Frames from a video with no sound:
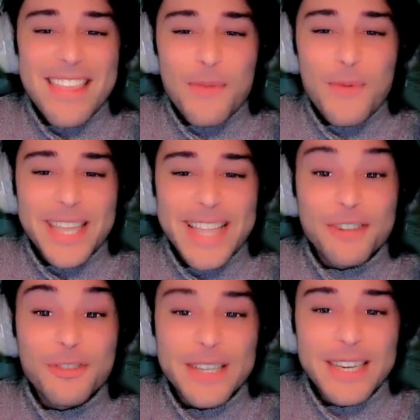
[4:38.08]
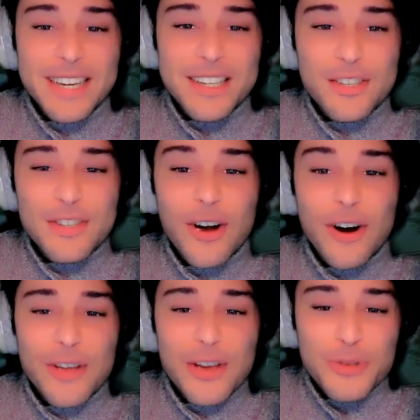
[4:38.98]
then we can actually
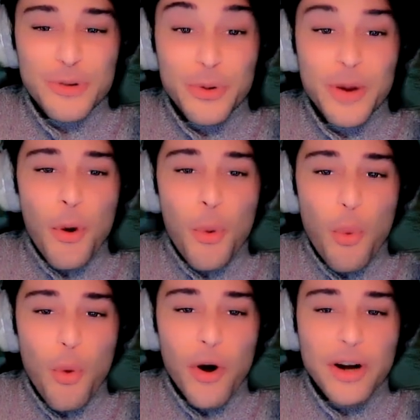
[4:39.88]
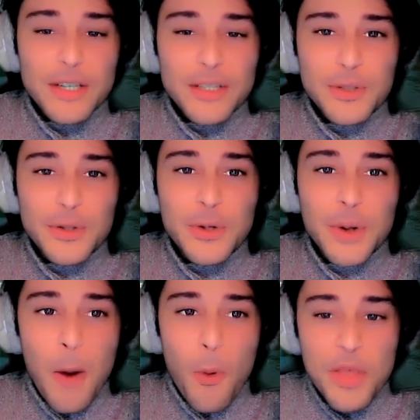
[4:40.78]
start to work
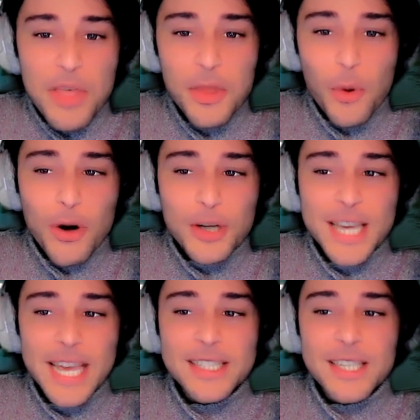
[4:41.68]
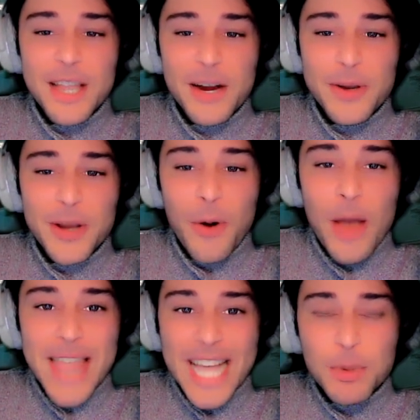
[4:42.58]
to within the worst case scenario.
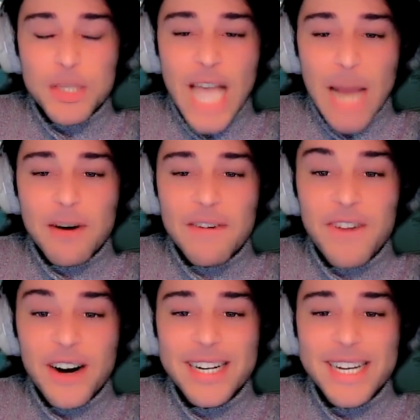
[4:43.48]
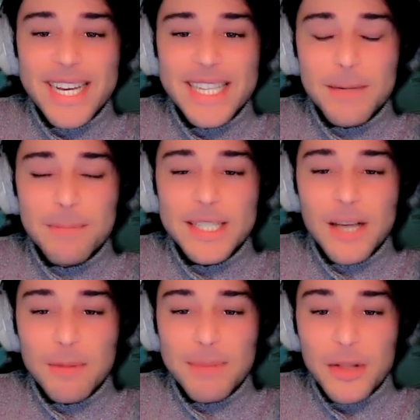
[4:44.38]
That's what cyberphunkism is
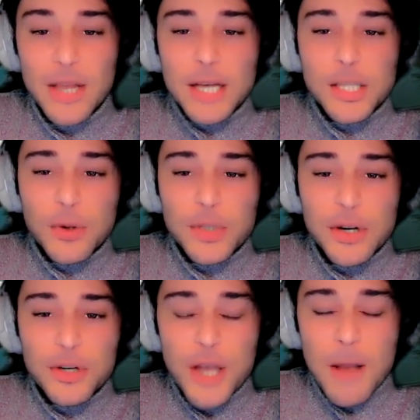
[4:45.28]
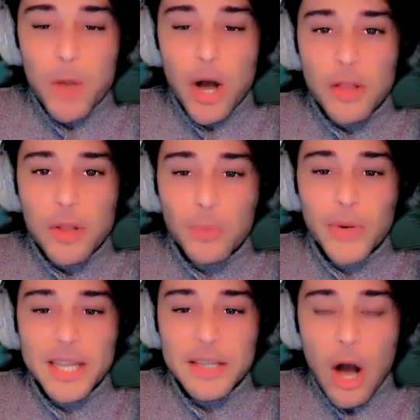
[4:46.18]
all about. So search on
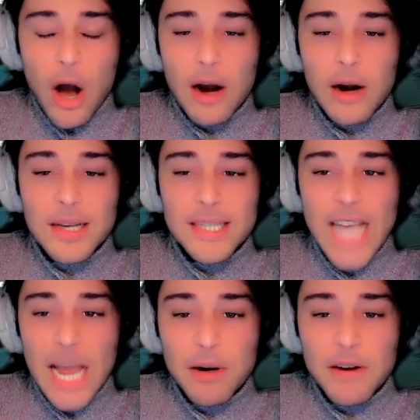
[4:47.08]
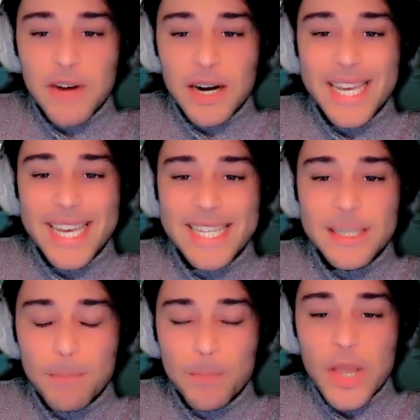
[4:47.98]
Reddit,
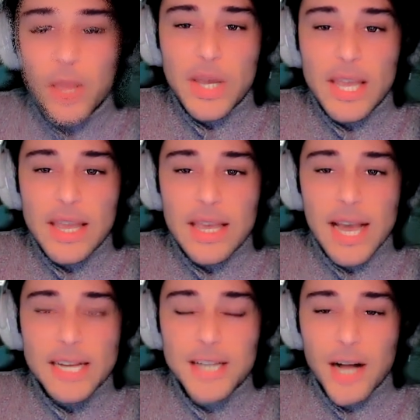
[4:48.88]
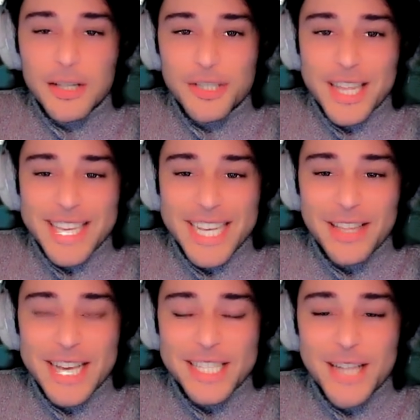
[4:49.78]
r/cyberphunkism. We acknowledge that
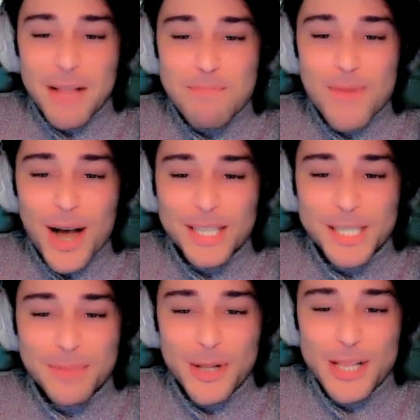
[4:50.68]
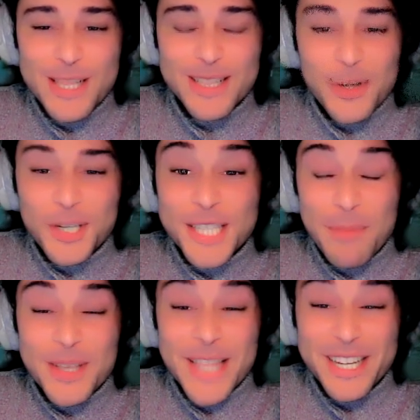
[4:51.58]
healing is not possible, which is
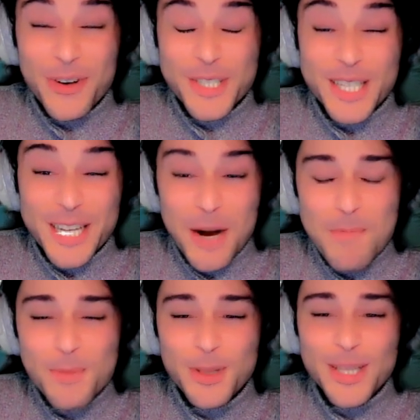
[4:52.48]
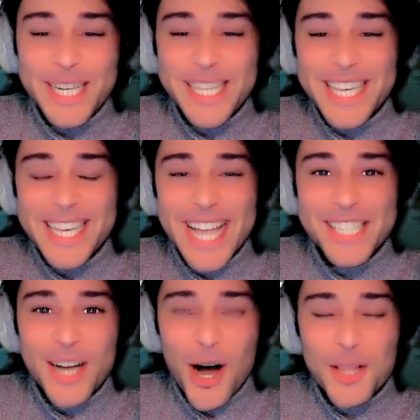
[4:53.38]
something that goes completely
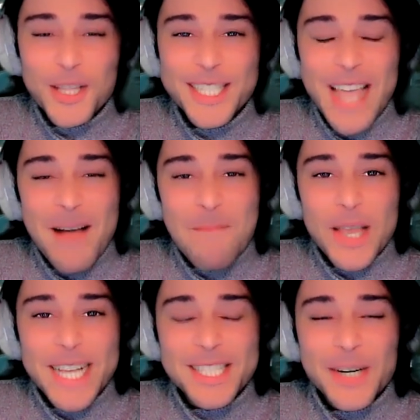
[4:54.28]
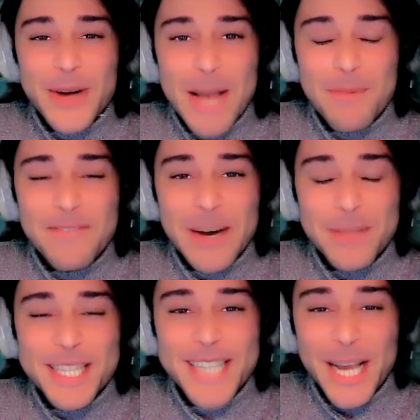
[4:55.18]
against all this Instagram
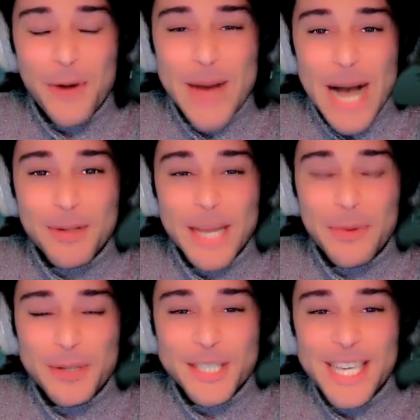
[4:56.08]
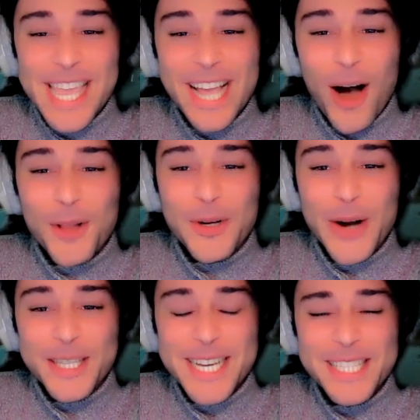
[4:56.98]
feminist psychobabble that we're seeing all
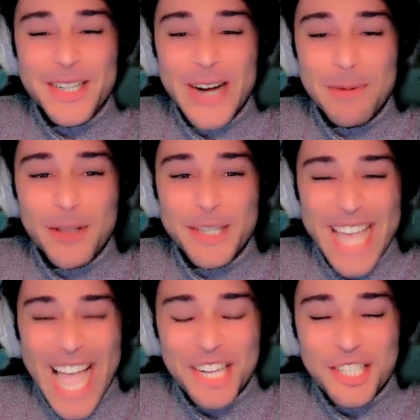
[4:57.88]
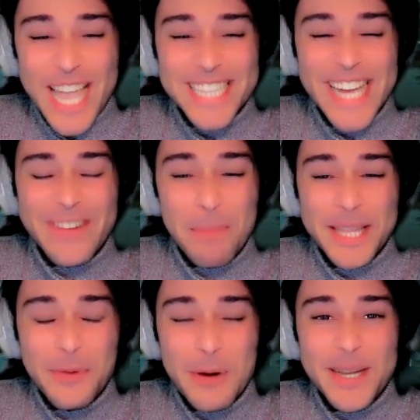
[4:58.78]
across Instagram, all these hashtags,
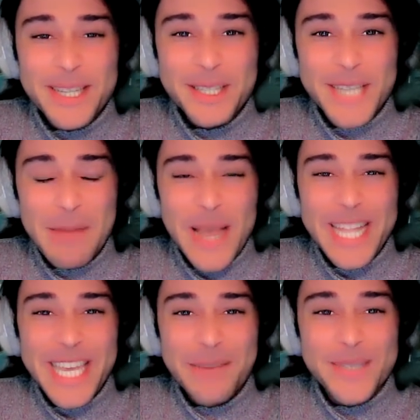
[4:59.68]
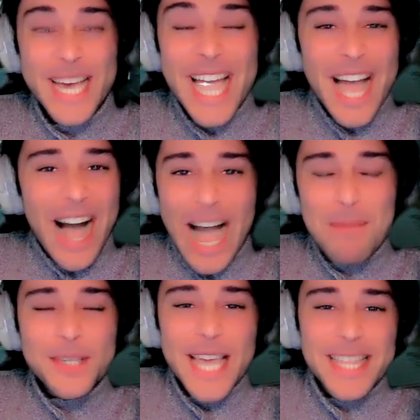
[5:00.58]
everybody repeating the same idioms.
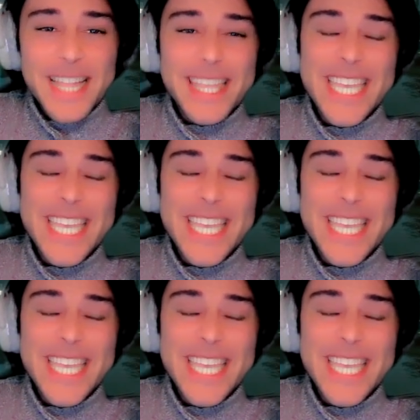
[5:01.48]
I'm saying that